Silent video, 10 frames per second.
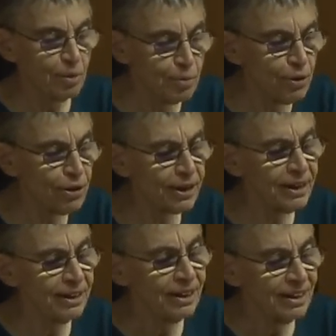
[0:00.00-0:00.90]
The
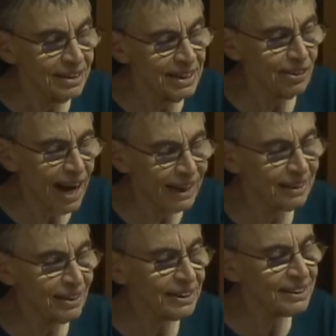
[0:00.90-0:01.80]
boy near
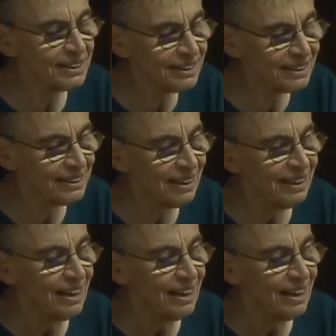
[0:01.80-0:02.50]
adolescence,